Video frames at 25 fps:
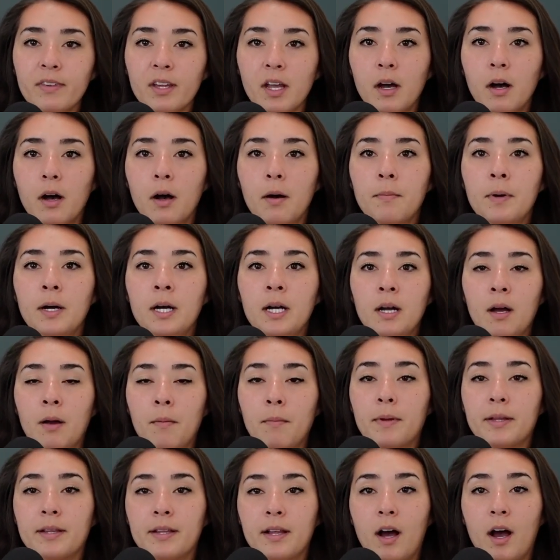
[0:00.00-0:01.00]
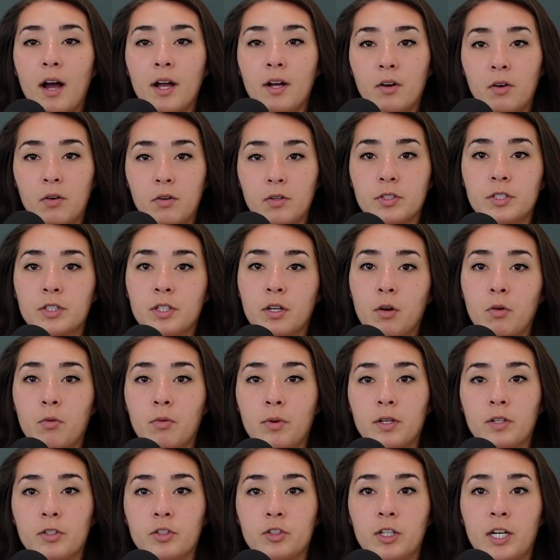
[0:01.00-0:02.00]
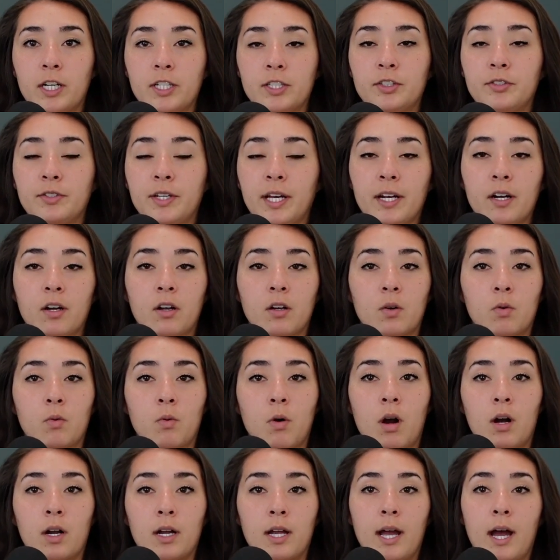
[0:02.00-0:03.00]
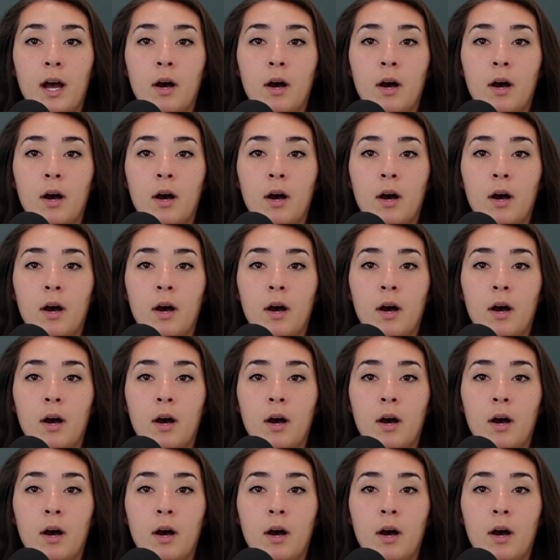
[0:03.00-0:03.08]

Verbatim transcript: Um, but I also will try to get on a walk